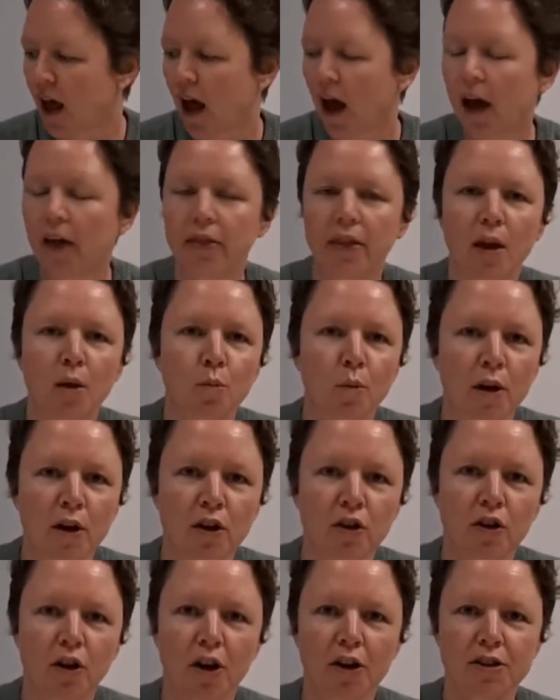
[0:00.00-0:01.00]
and then when
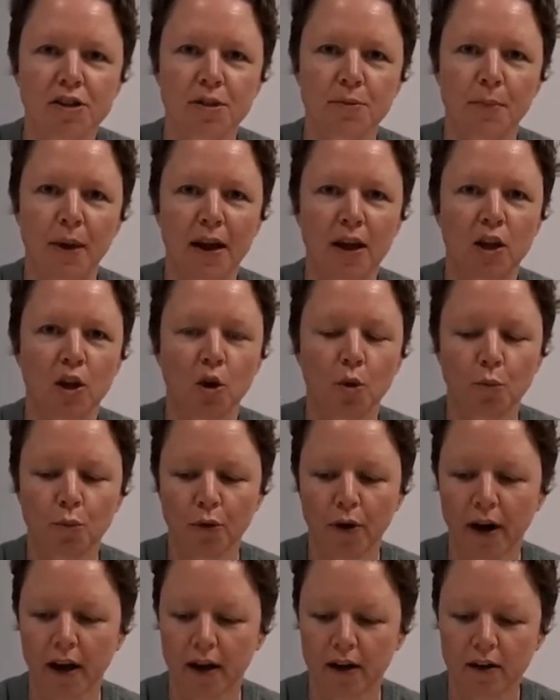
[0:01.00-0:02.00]
you go to make your
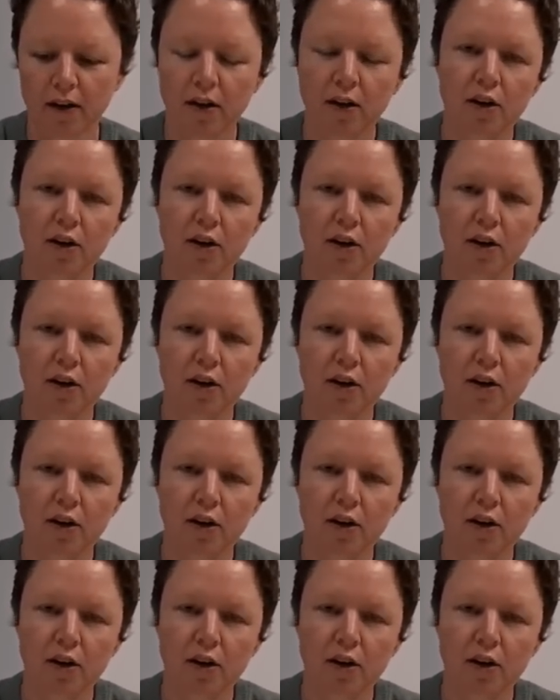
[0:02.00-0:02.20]
bread,